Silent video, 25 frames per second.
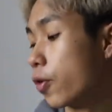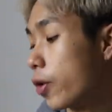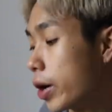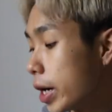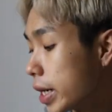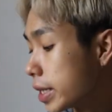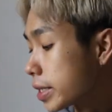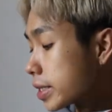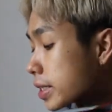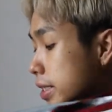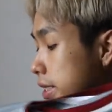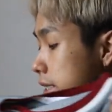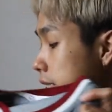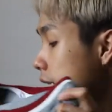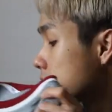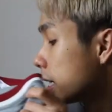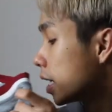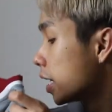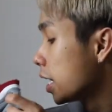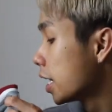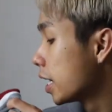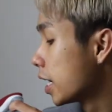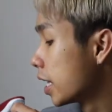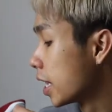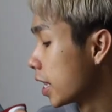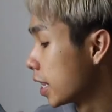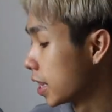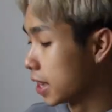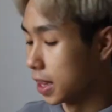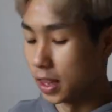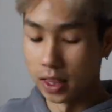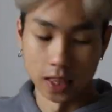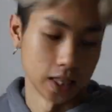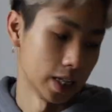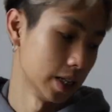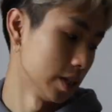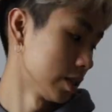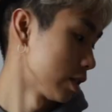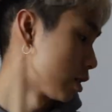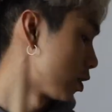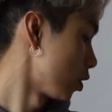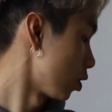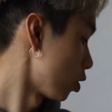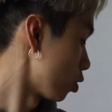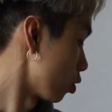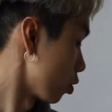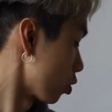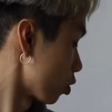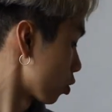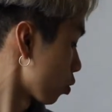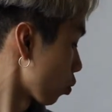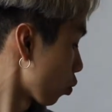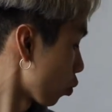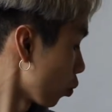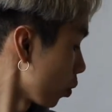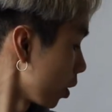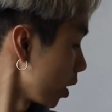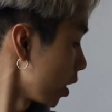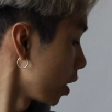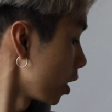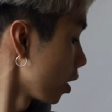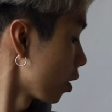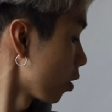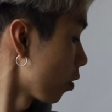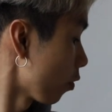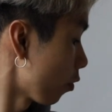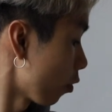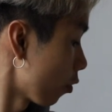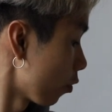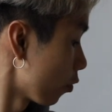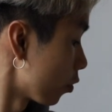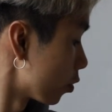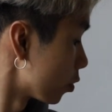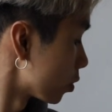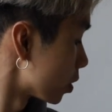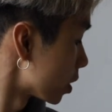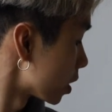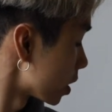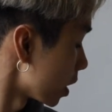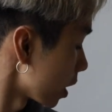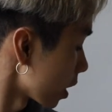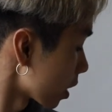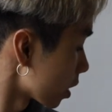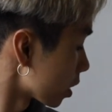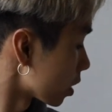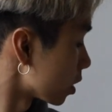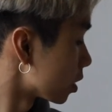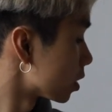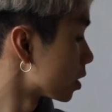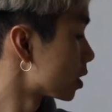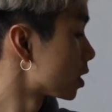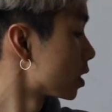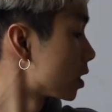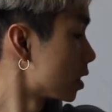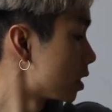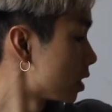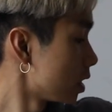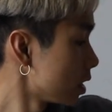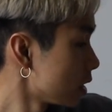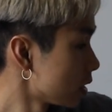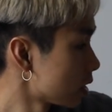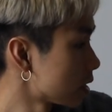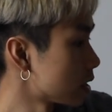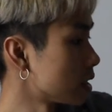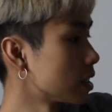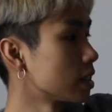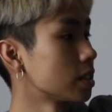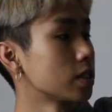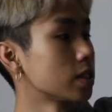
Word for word: for it. Let's just wait for a few seconds. This